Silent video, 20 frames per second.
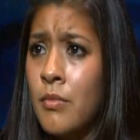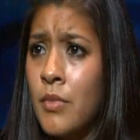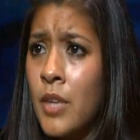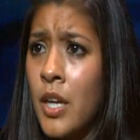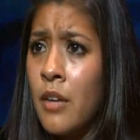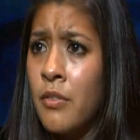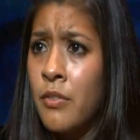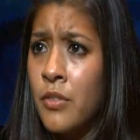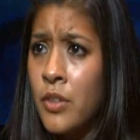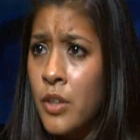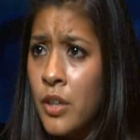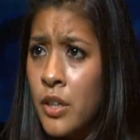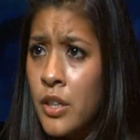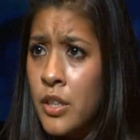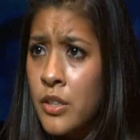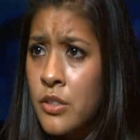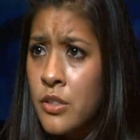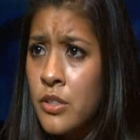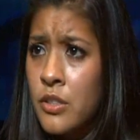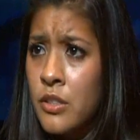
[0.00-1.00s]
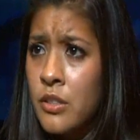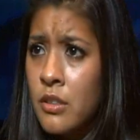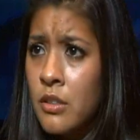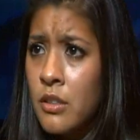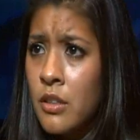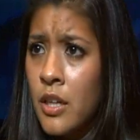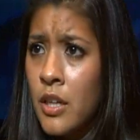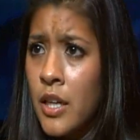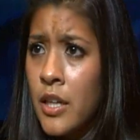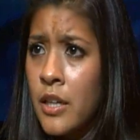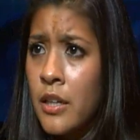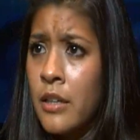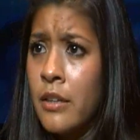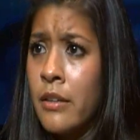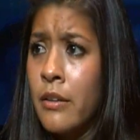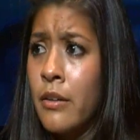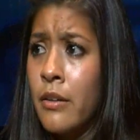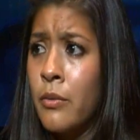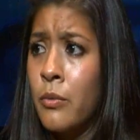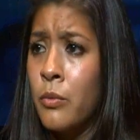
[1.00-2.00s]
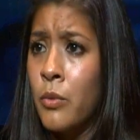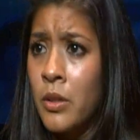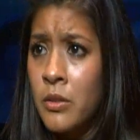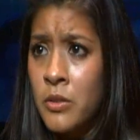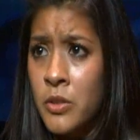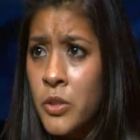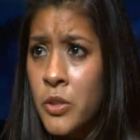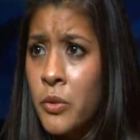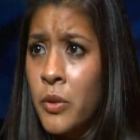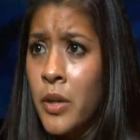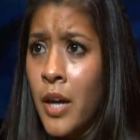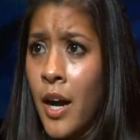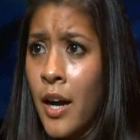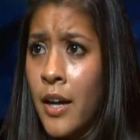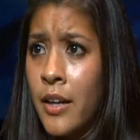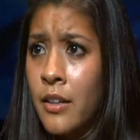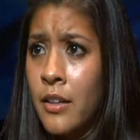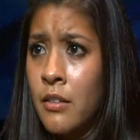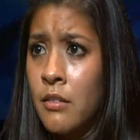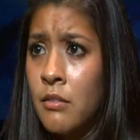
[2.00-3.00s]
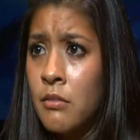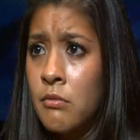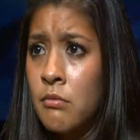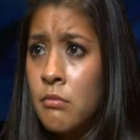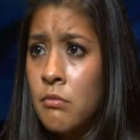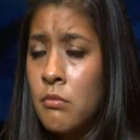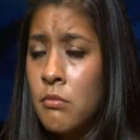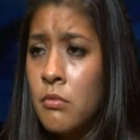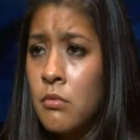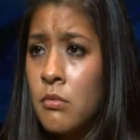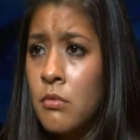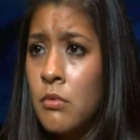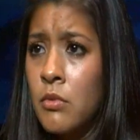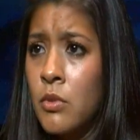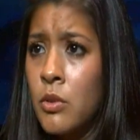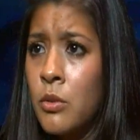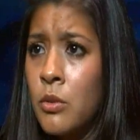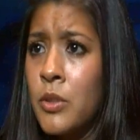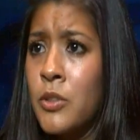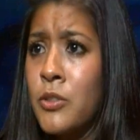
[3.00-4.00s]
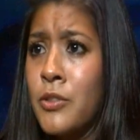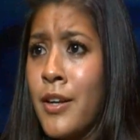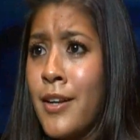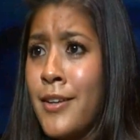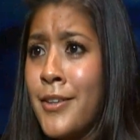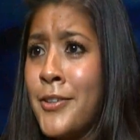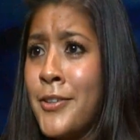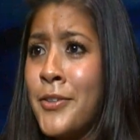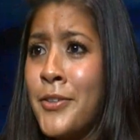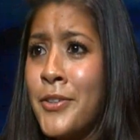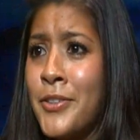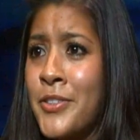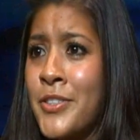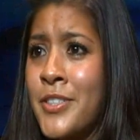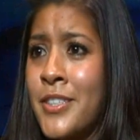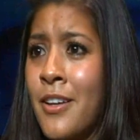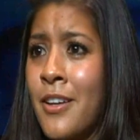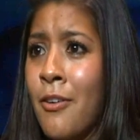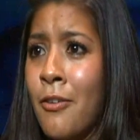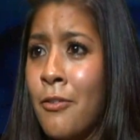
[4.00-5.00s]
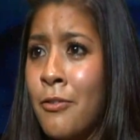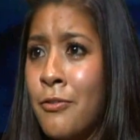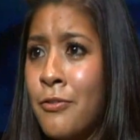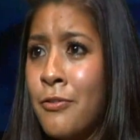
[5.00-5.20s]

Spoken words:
have courage and run to God. Quit trying to do it yourself,